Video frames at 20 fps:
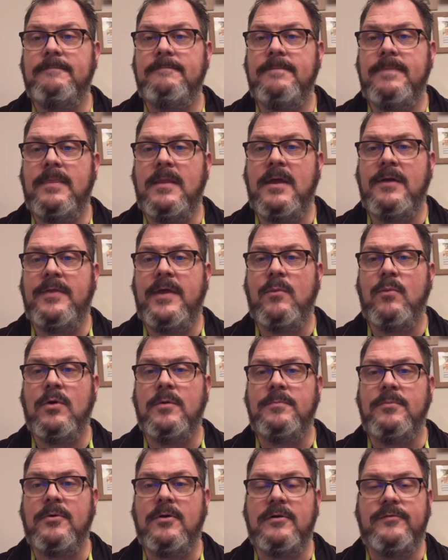Now, that
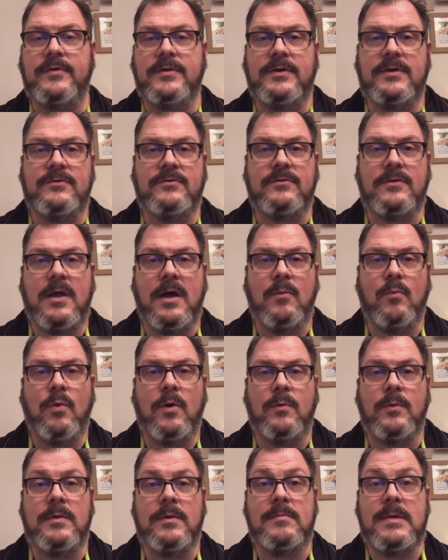word perfect is not
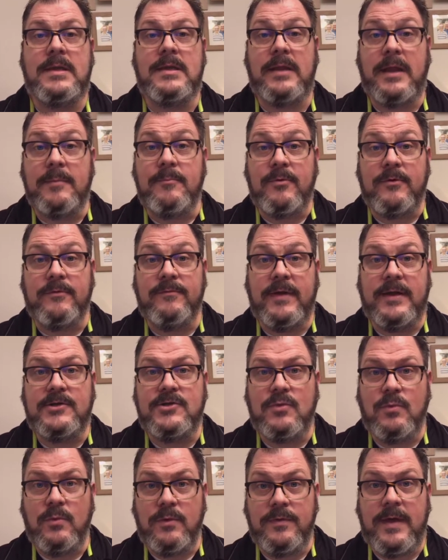what we mean like
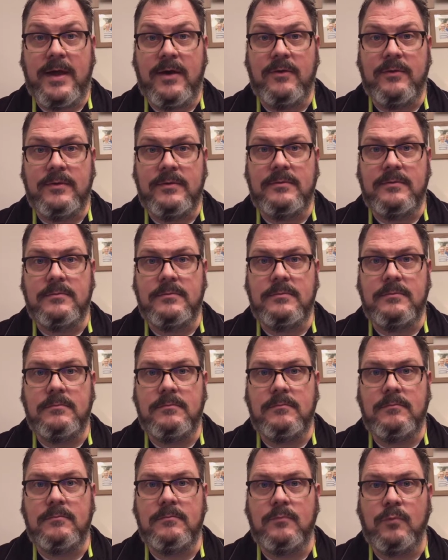perfection without
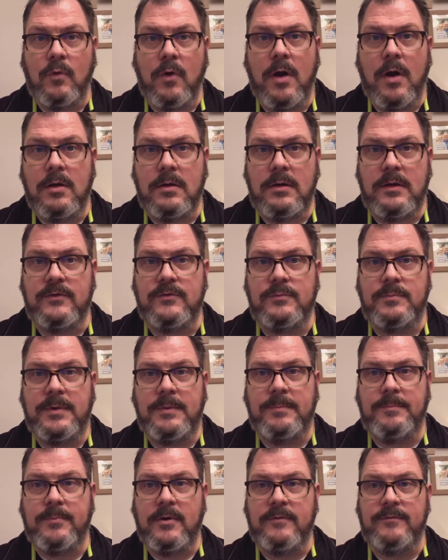wrongness,
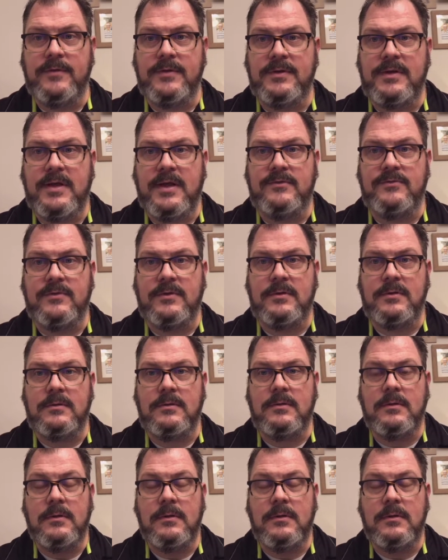but perfect as in